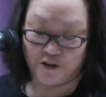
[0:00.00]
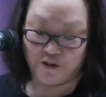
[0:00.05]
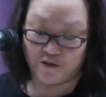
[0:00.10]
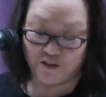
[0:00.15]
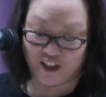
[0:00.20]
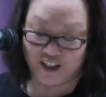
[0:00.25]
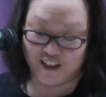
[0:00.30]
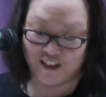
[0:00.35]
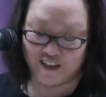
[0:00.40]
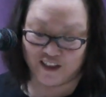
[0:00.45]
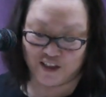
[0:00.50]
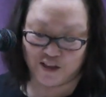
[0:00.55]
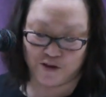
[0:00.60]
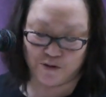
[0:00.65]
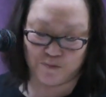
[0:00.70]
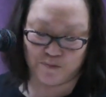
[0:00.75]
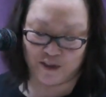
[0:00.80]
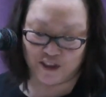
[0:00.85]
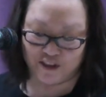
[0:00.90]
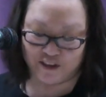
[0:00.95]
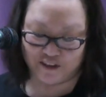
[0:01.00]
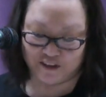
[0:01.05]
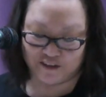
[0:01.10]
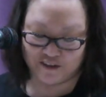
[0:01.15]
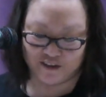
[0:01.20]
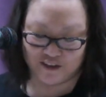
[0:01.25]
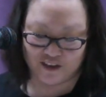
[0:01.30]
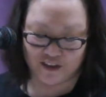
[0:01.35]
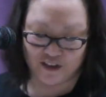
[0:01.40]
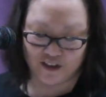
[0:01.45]
right in the middle,
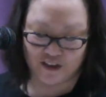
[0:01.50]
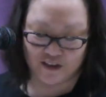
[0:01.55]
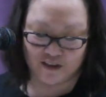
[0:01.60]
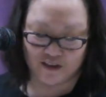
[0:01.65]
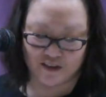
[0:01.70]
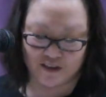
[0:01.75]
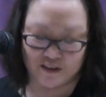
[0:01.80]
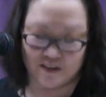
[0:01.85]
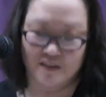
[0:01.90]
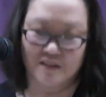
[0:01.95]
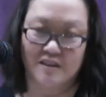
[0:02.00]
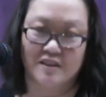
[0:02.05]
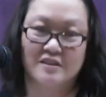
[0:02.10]
just